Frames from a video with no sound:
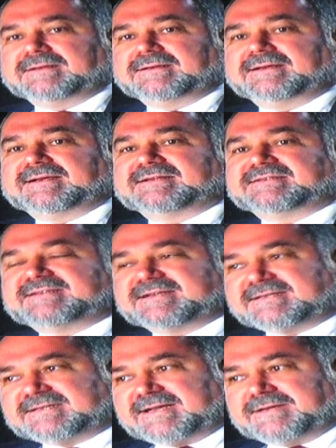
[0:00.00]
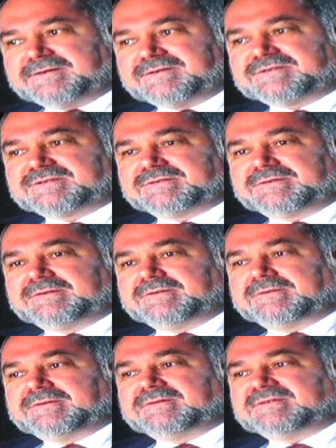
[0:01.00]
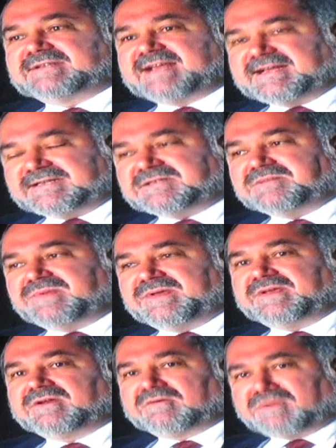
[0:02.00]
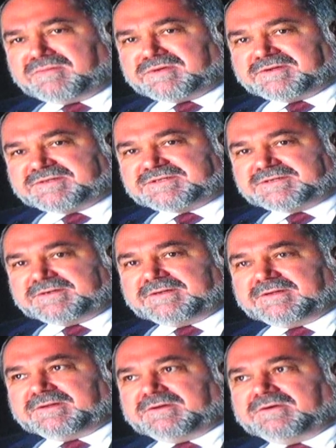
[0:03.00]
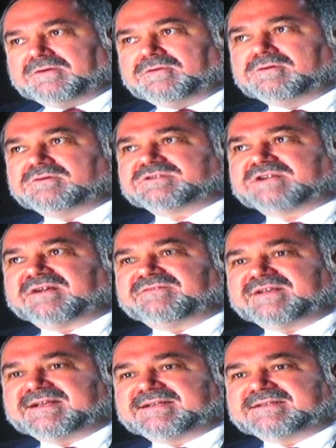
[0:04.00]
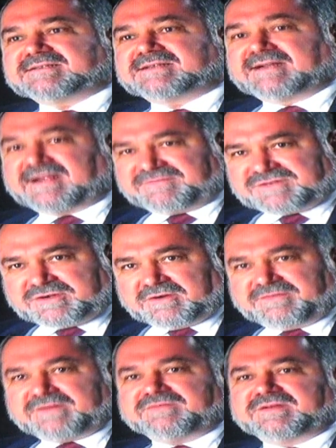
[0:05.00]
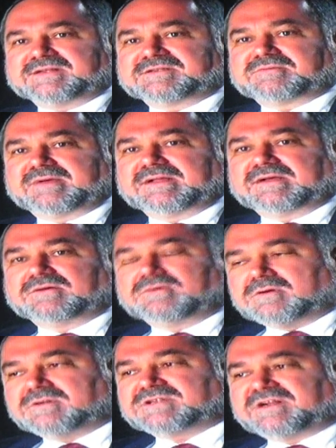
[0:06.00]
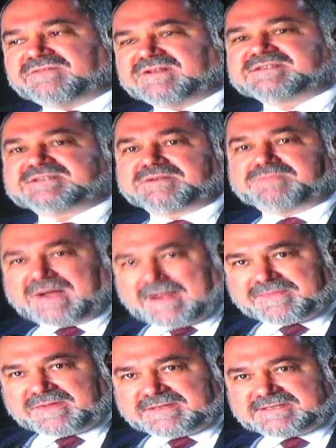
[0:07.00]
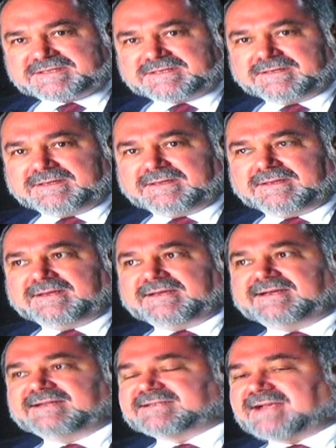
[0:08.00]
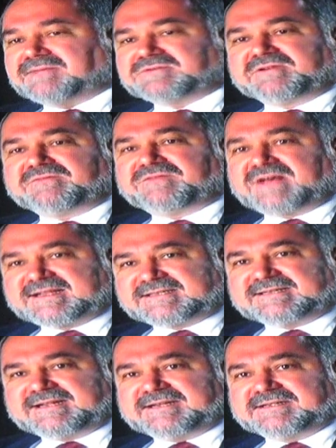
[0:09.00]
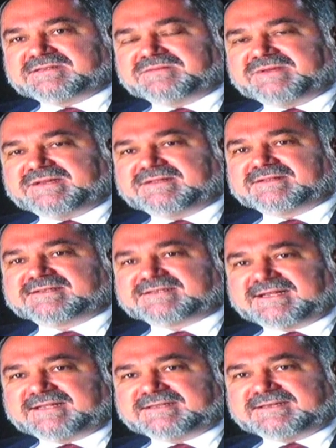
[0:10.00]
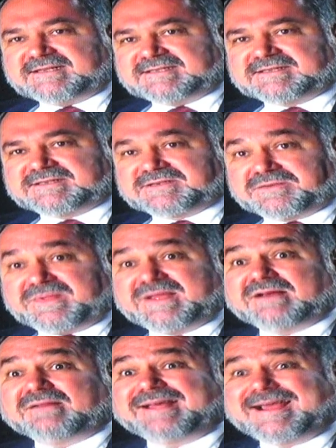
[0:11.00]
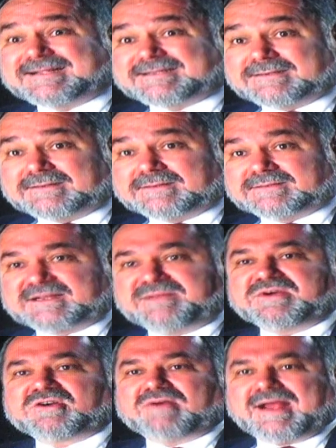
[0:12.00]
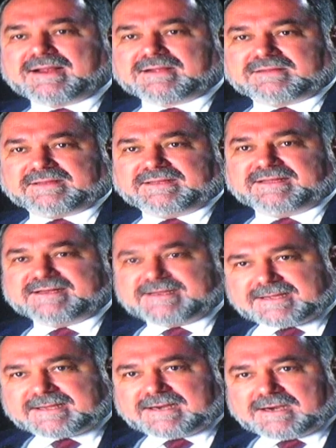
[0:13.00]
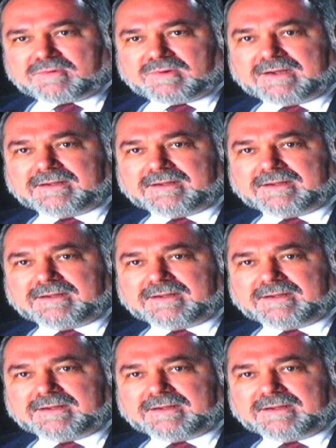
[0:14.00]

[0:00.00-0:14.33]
And dictators tend to be criminals. Hugo Chavez, and I've served in Venezuela, Hugo Chavez is a populist. It's absolutely fascinating to me that the Sandinistas are being elected democratically in Nicaragua.